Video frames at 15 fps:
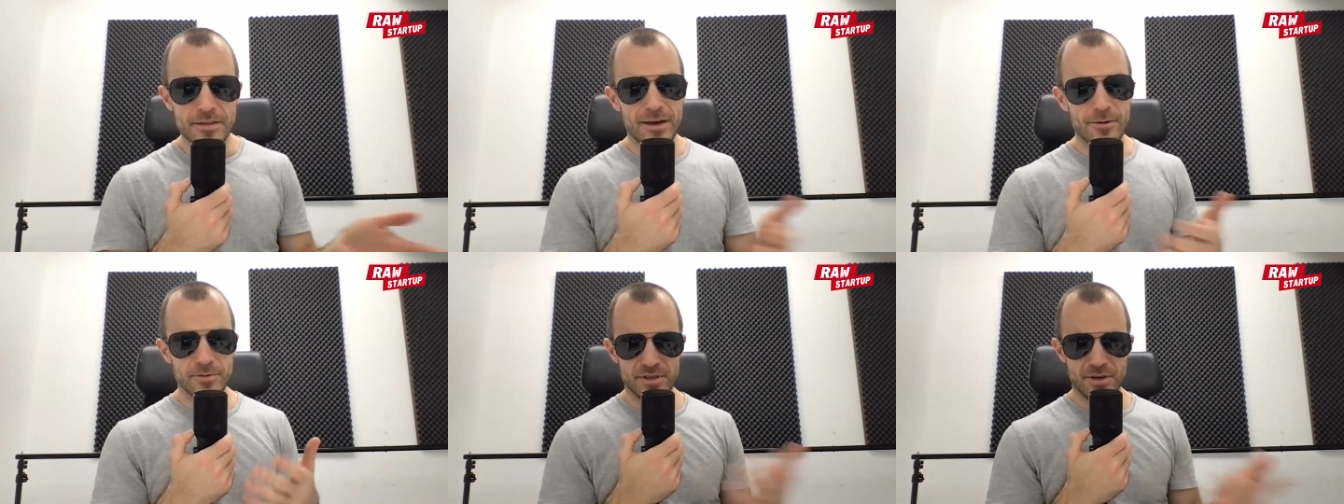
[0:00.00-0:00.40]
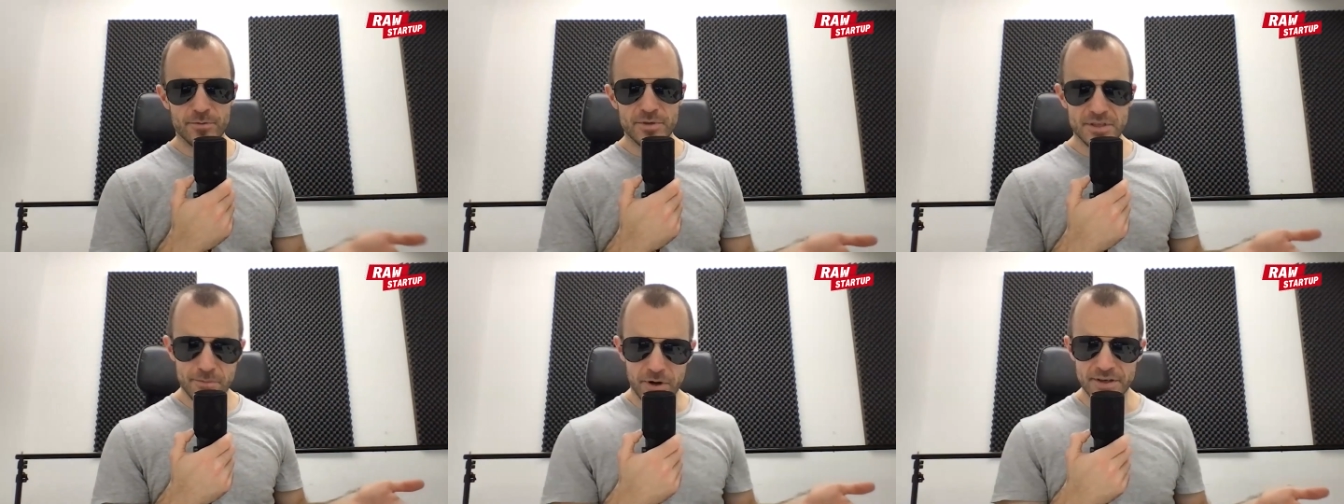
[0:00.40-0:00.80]
That was
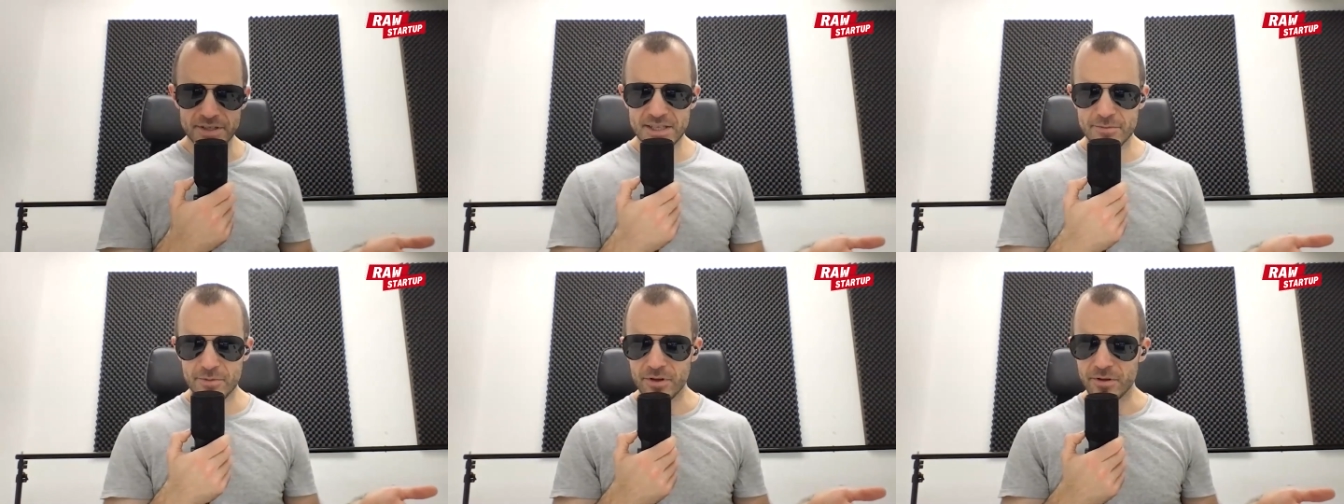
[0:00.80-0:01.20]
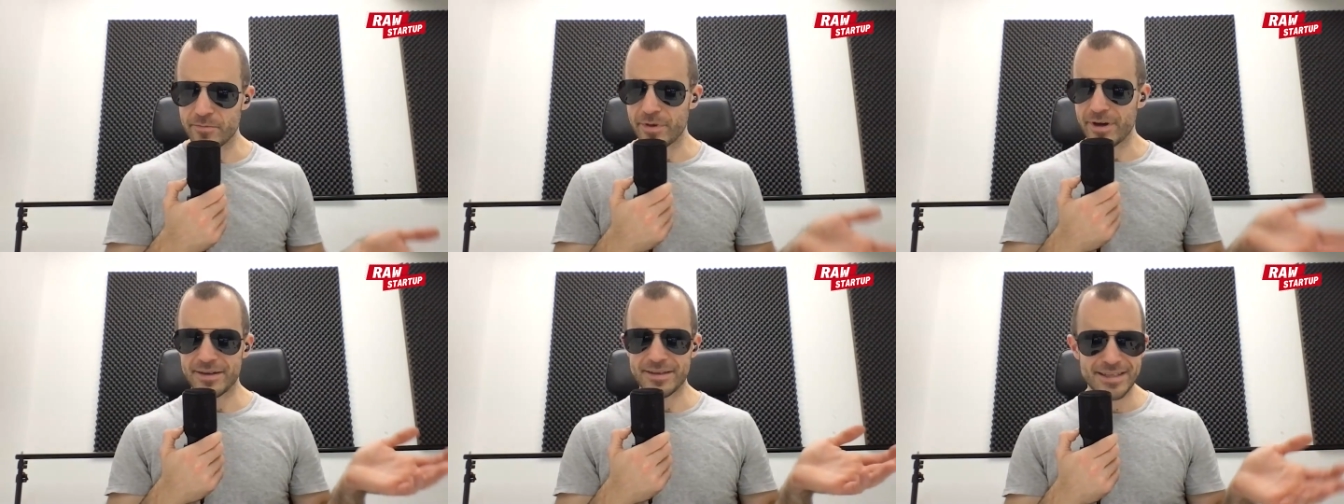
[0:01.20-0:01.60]
always possible,
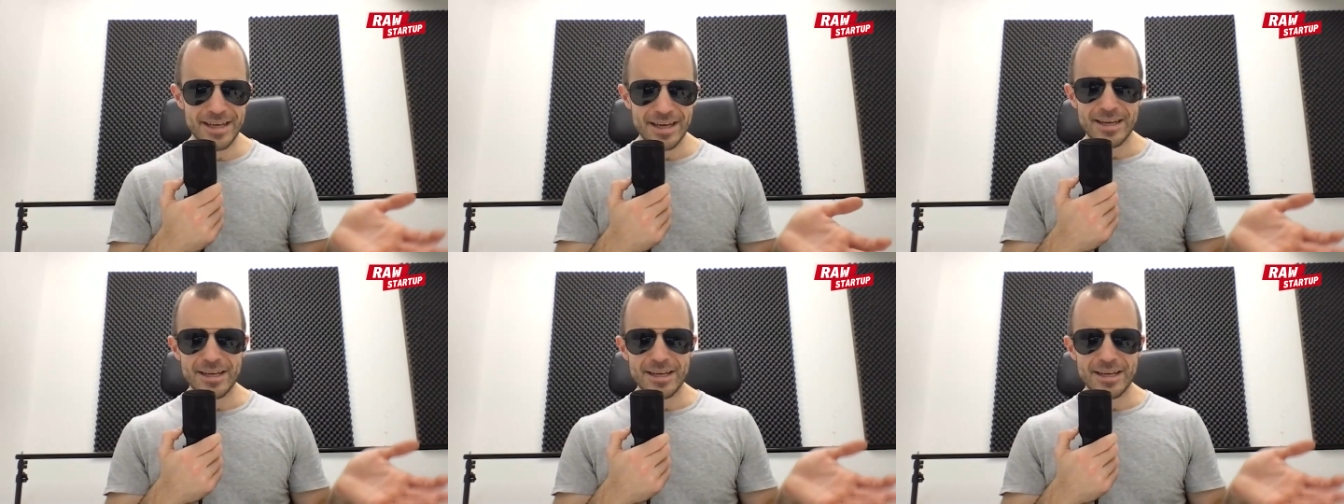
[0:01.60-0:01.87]
but